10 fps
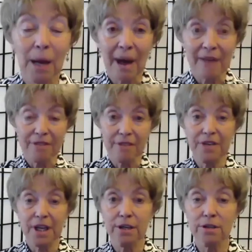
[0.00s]
Well, by
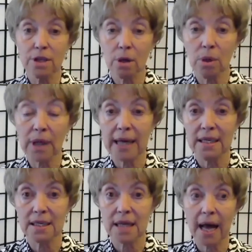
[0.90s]
50 years old, I
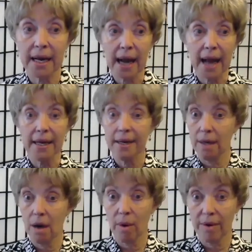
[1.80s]
decided I
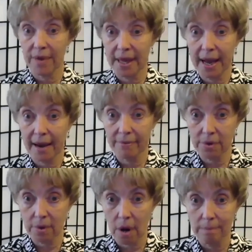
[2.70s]
didn't know everything
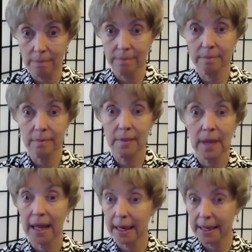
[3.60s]
after all.
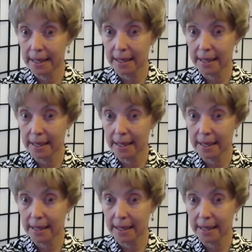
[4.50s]
Wait, I, I